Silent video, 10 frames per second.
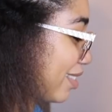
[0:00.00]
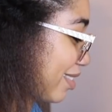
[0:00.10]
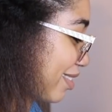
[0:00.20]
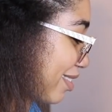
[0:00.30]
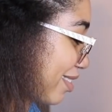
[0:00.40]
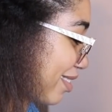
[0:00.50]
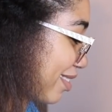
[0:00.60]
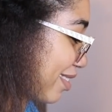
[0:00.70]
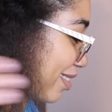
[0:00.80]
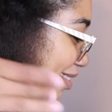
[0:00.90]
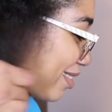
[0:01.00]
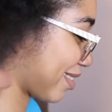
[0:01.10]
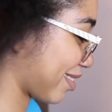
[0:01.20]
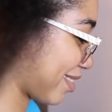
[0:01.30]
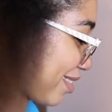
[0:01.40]

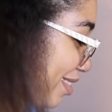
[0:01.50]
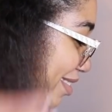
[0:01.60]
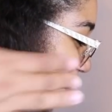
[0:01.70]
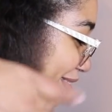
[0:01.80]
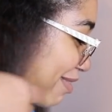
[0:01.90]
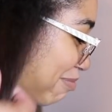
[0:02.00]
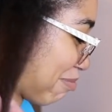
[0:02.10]
Nothing is said.